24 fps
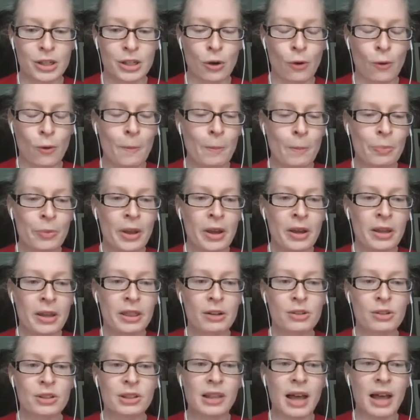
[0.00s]
So
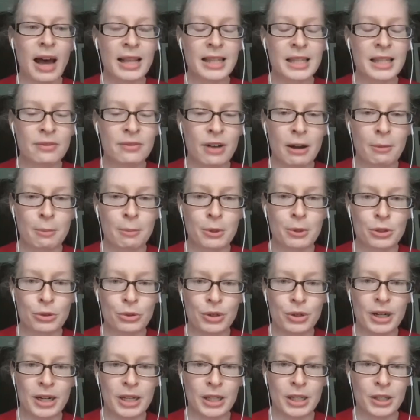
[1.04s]
there's lots of
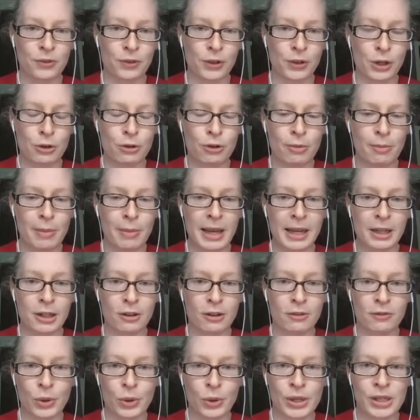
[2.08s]
opportunities for you to make
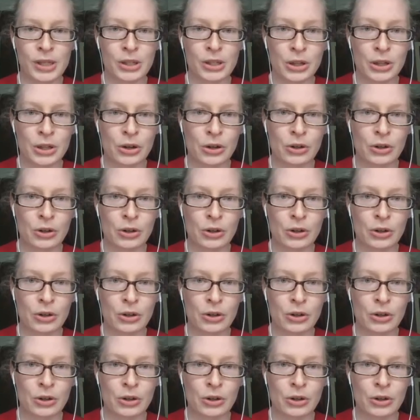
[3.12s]
your voices